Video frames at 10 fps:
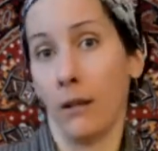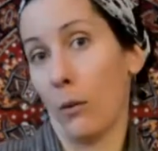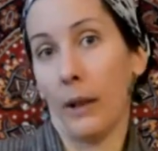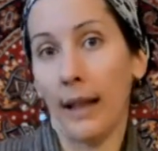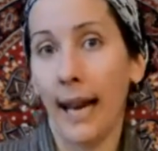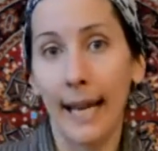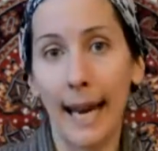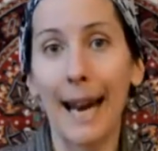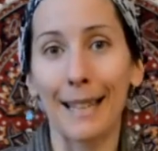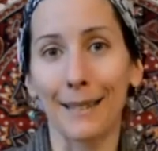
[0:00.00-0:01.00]
we light
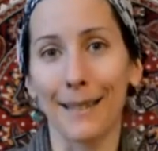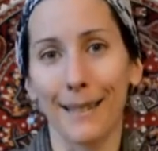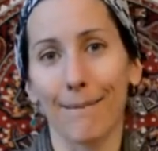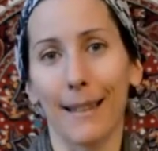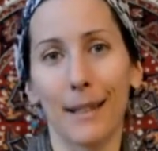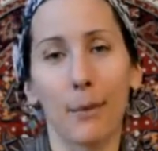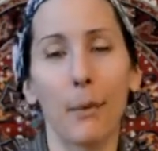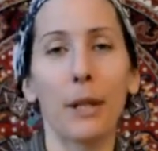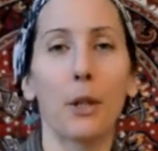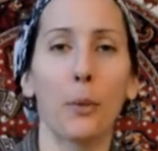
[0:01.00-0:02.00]
candles. That's what
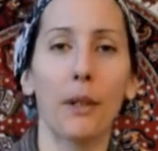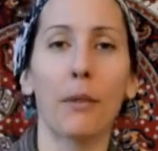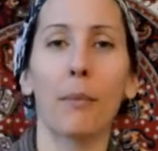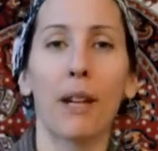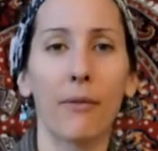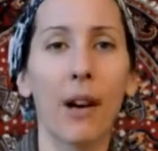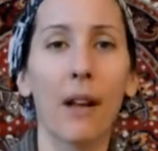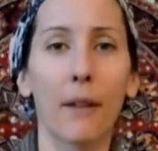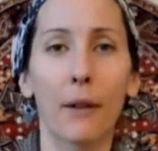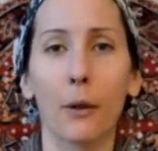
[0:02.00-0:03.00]
we do. Even my
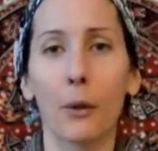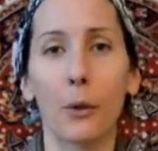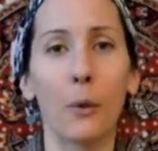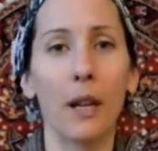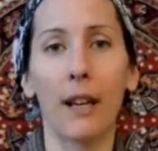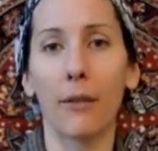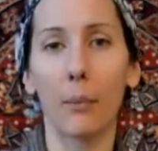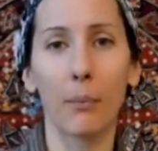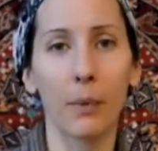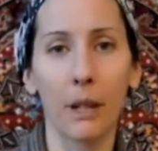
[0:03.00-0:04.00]
father, who gave
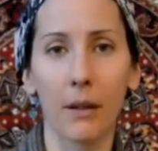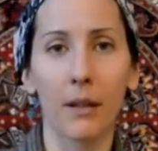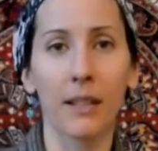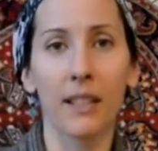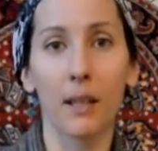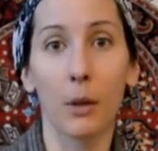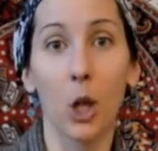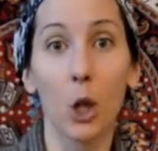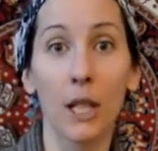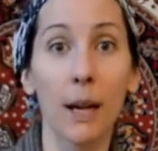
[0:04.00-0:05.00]
up Catholicism a
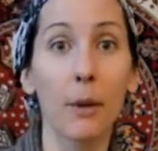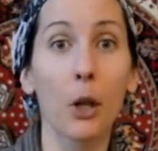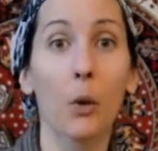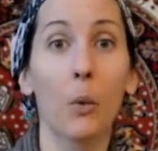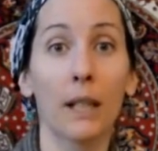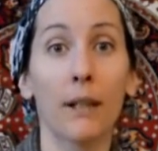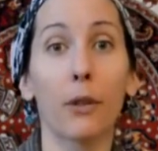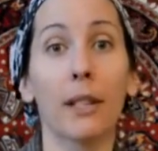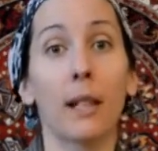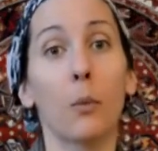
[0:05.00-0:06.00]
long time ago, whenever
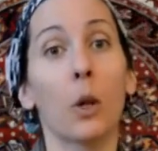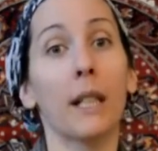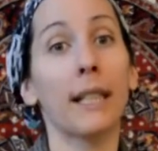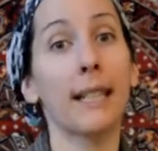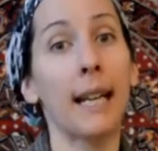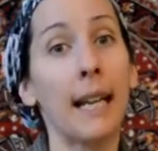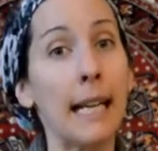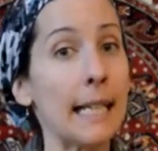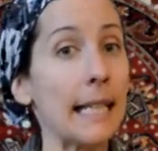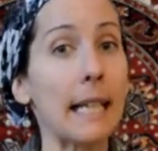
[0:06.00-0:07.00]
someone is
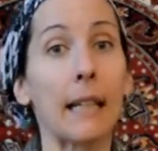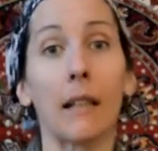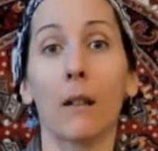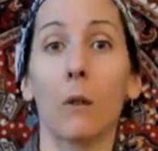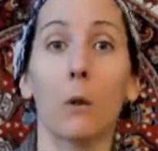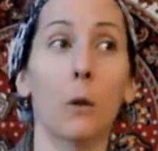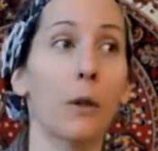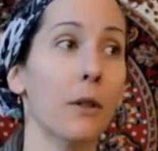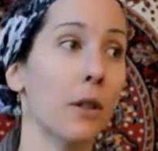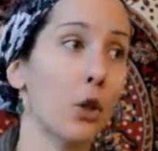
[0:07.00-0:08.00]
sick or
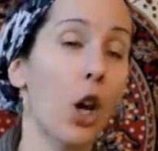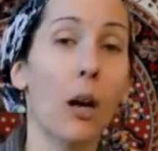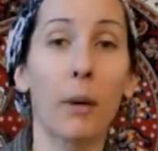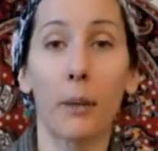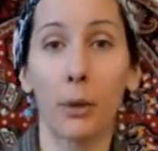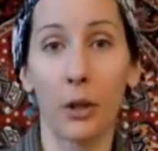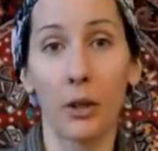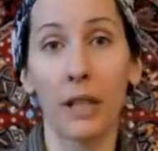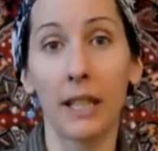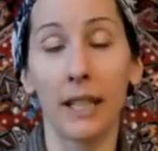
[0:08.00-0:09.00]
there's a job
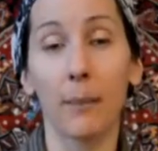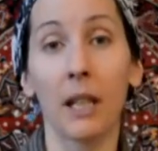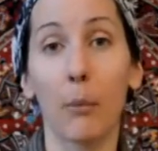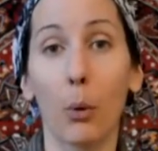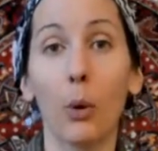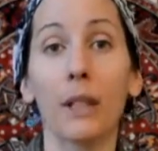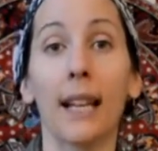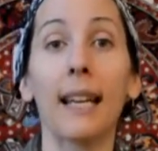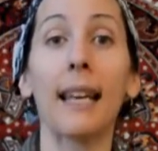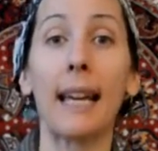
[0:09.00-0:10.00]
opportunity, something important
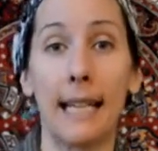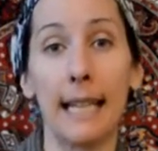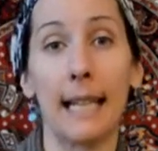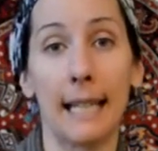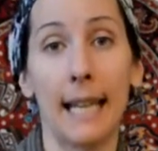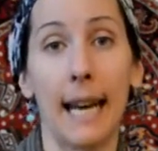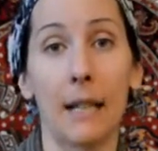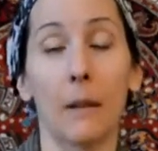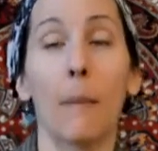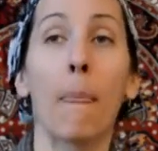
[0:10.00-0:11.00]
like that, he lights a
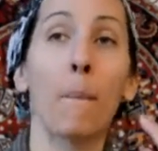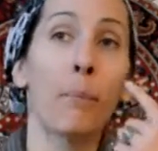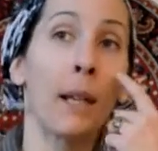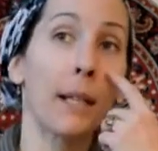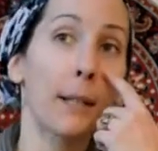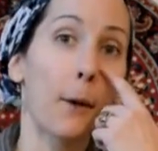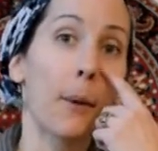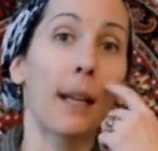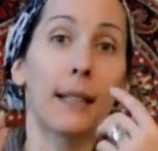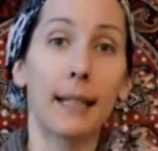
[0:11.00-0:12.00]
candle. So
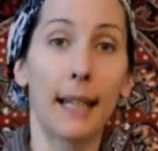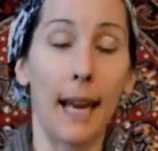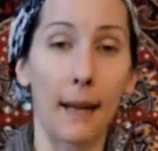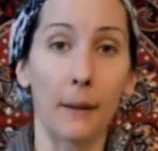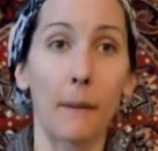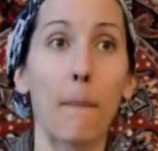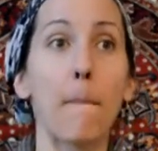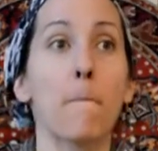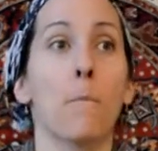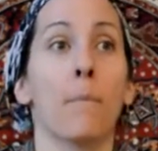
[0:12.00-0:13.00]
I lit the candle,
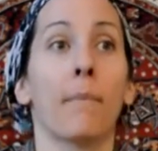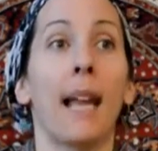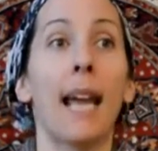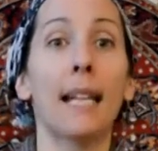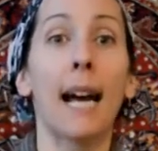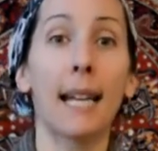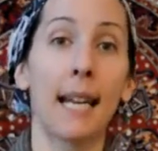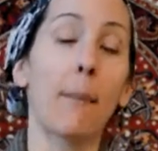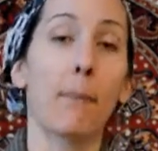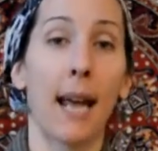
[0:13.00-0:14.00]
and I kept